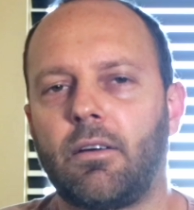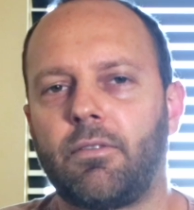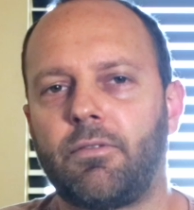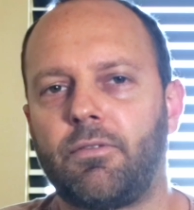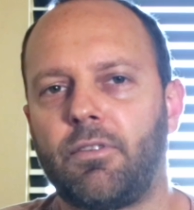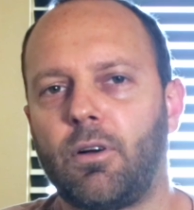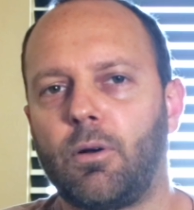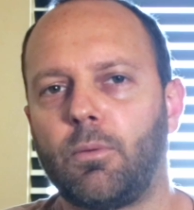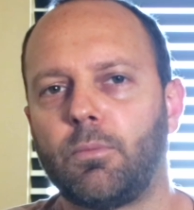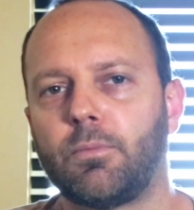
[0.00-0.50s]

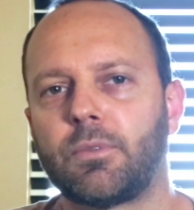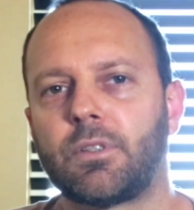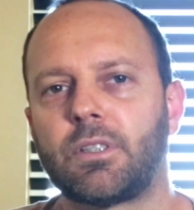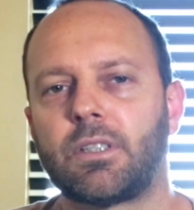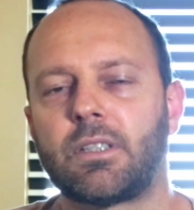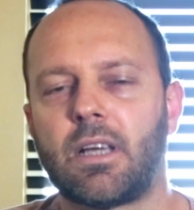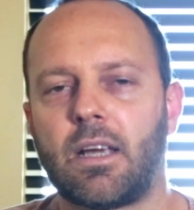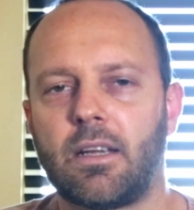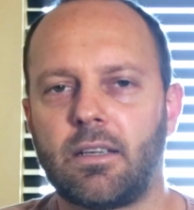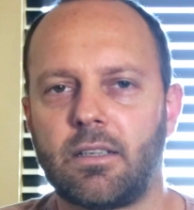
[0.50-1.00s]
films
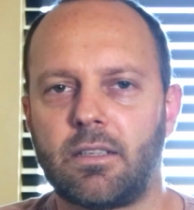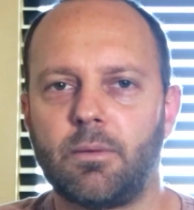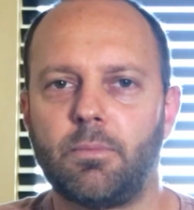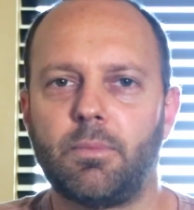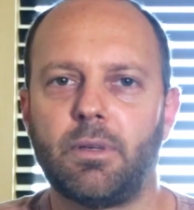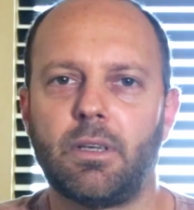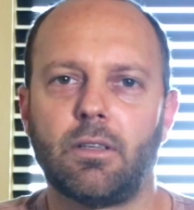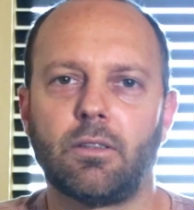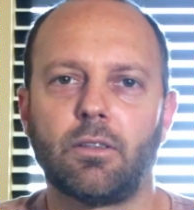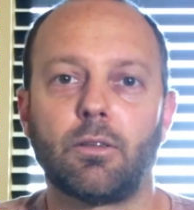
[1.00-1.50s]
tend to
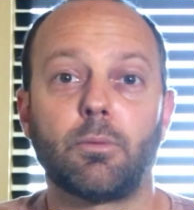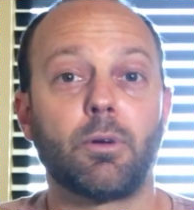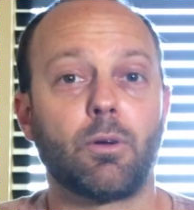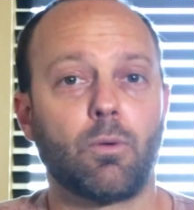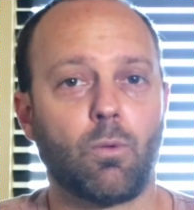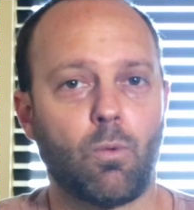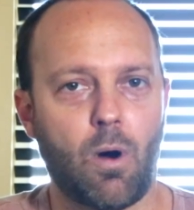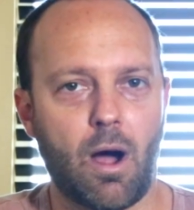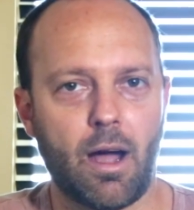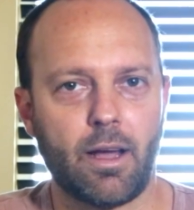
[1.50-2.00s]
be a little
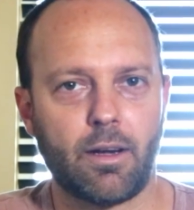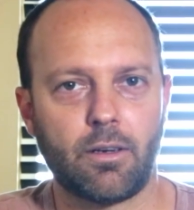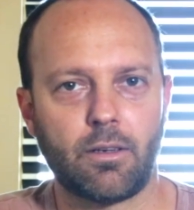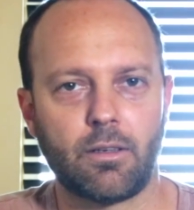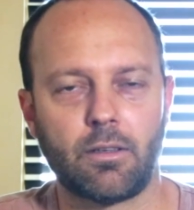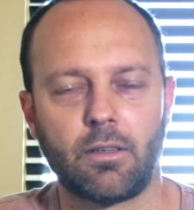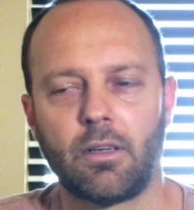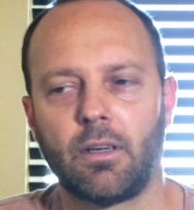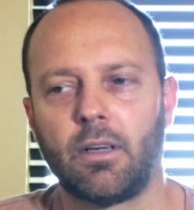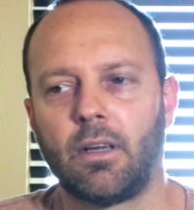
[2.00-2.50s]
bit
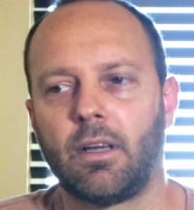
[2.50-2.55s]
wider